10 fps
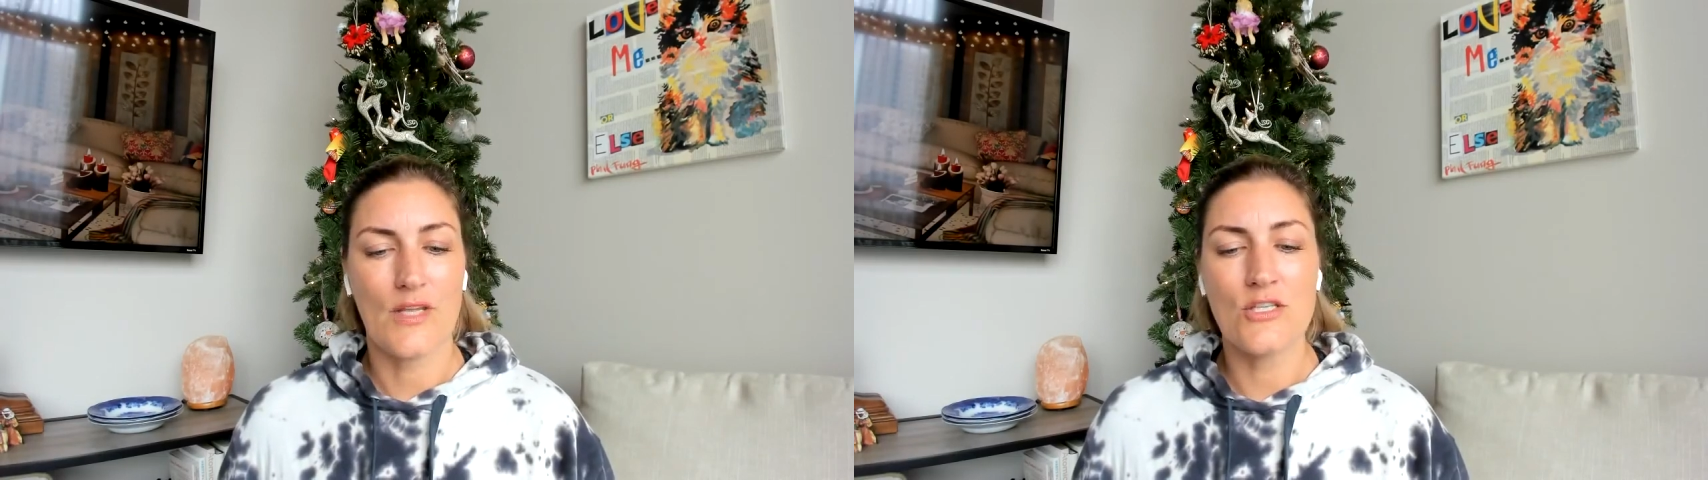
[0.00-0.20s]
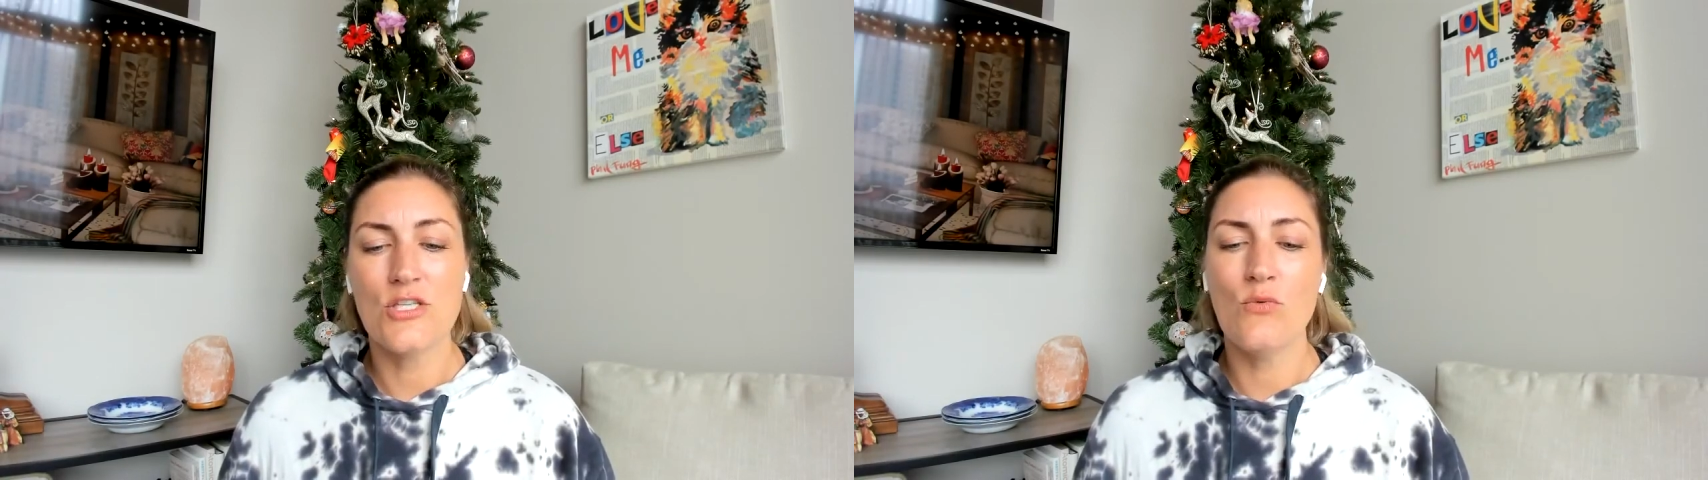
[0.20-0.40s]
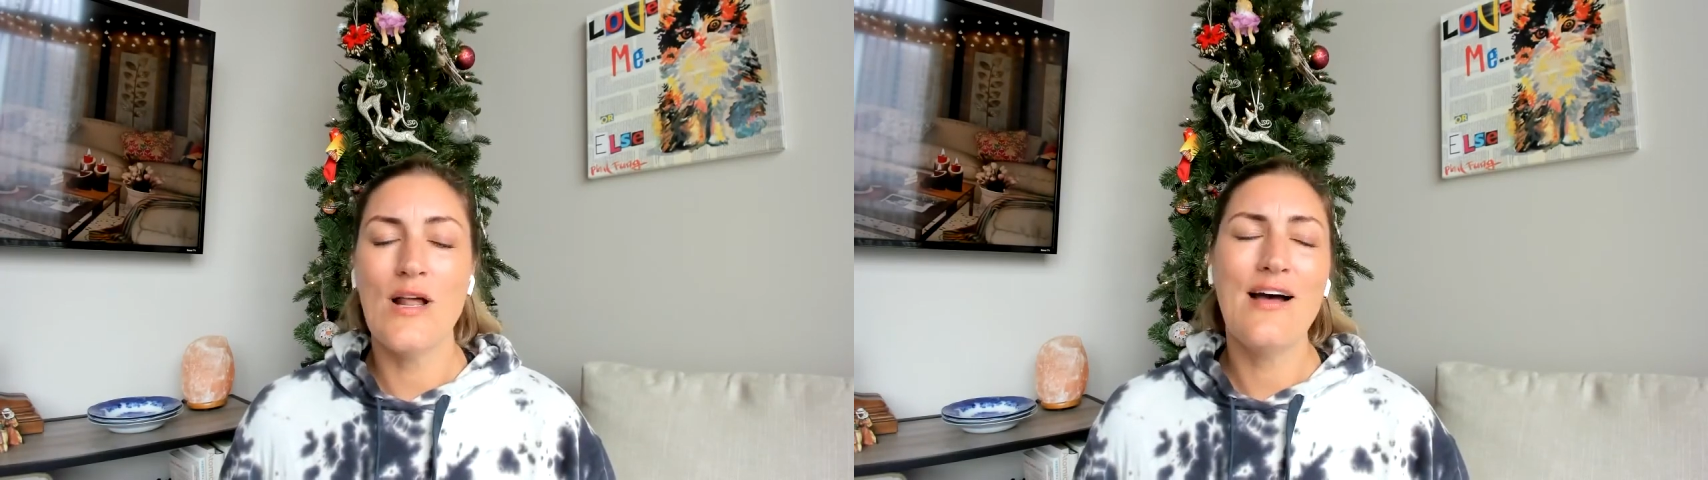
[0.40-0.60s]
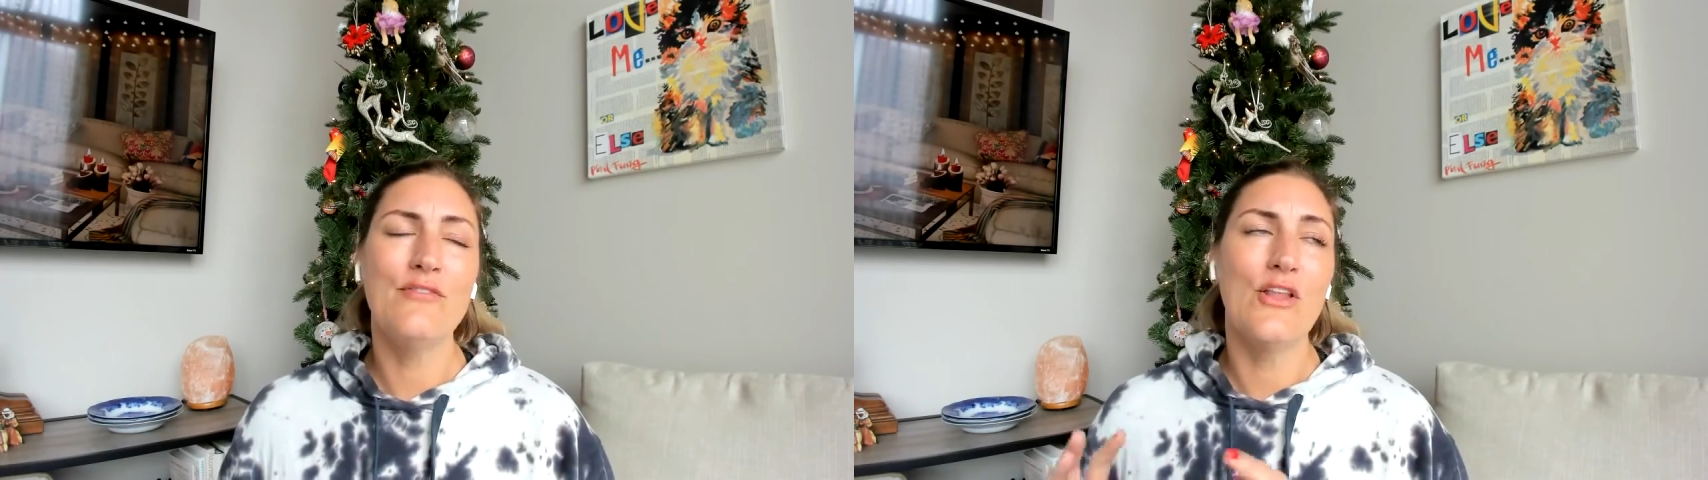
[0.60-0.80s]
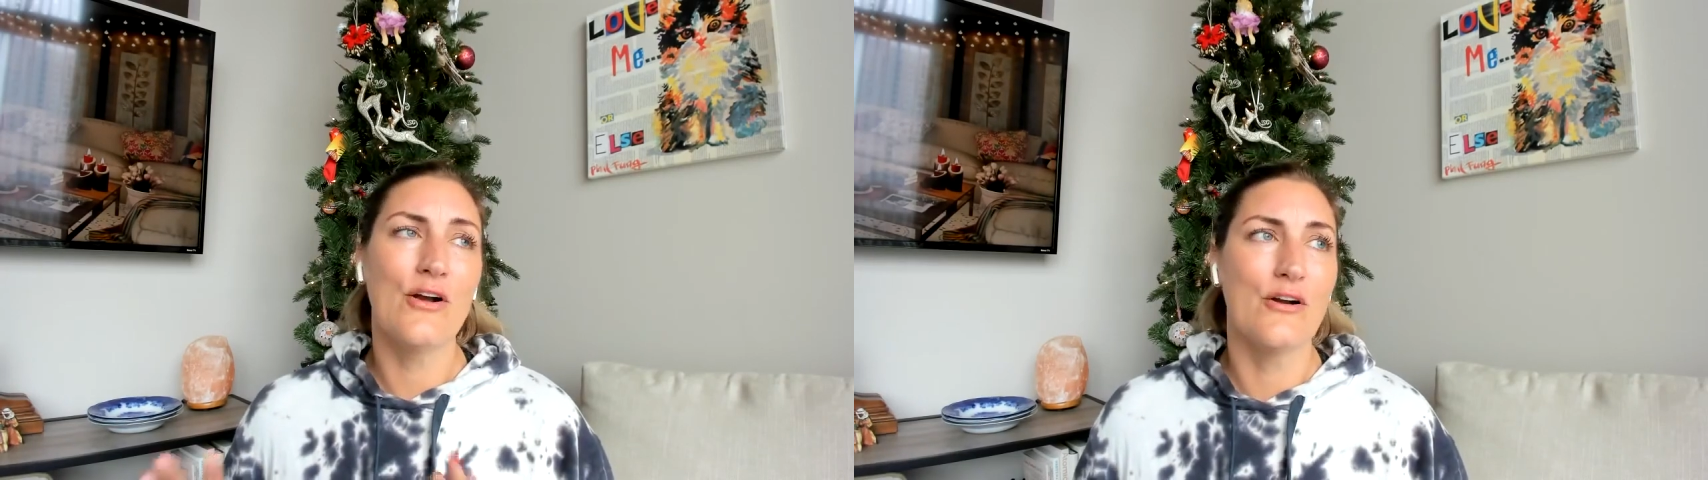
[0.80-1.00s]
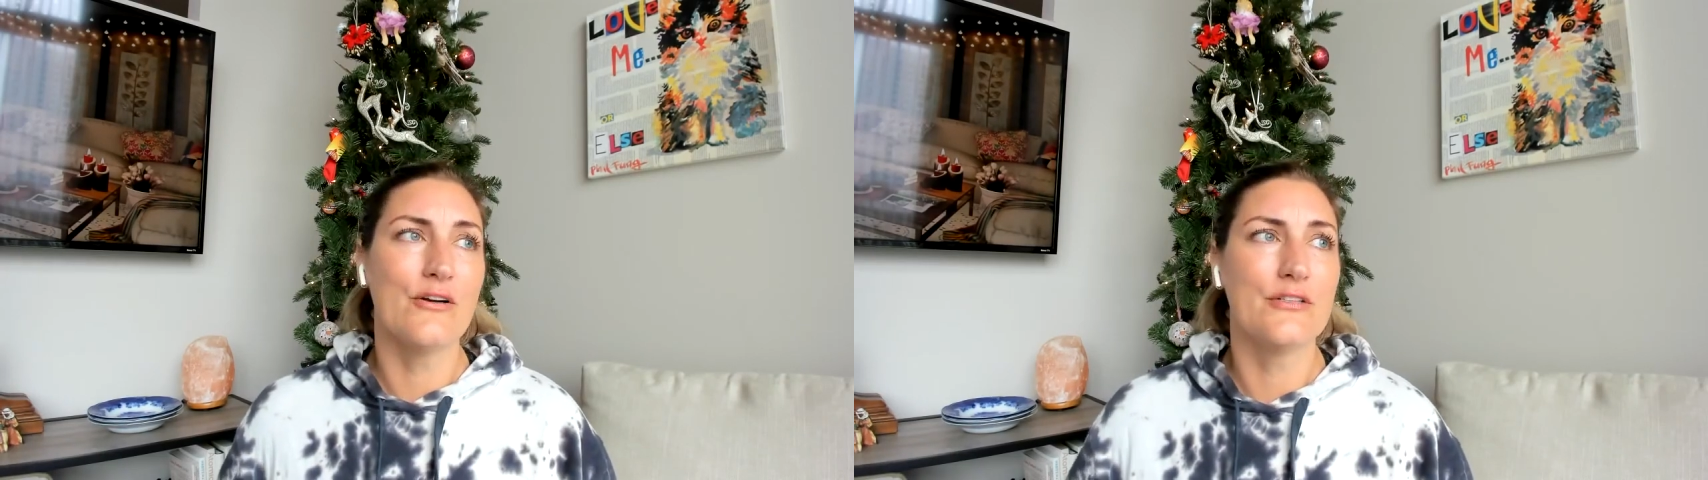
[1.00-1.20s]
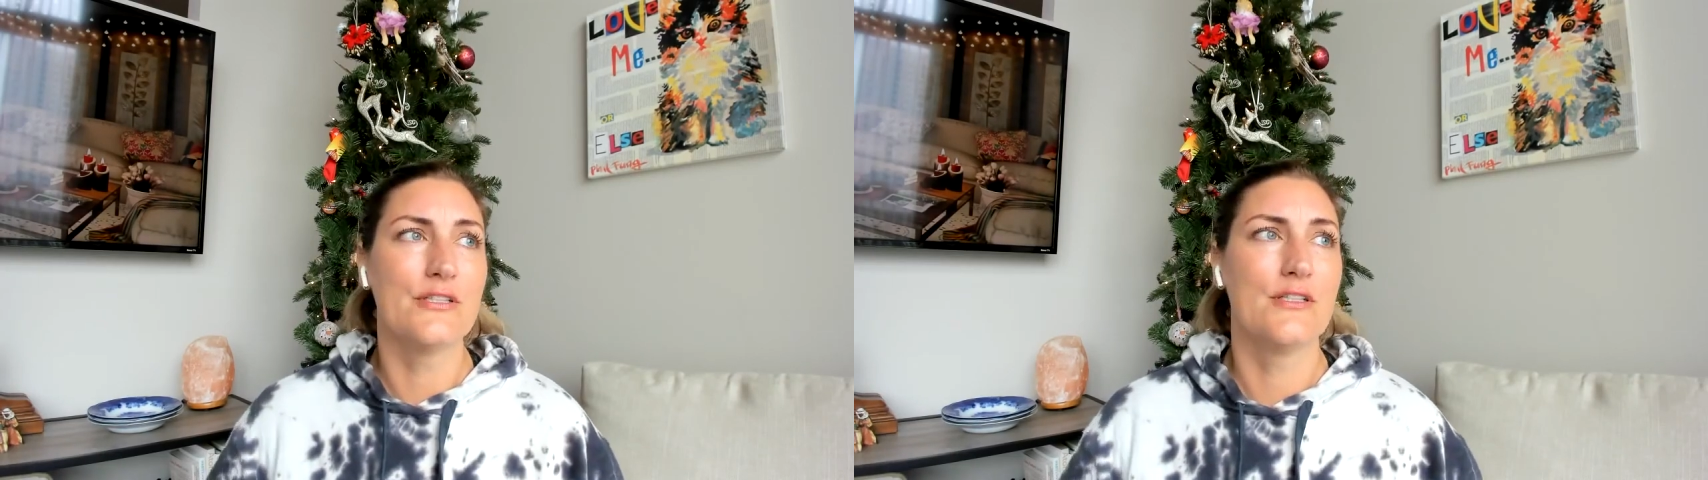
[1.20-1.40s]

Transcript: So what I've learned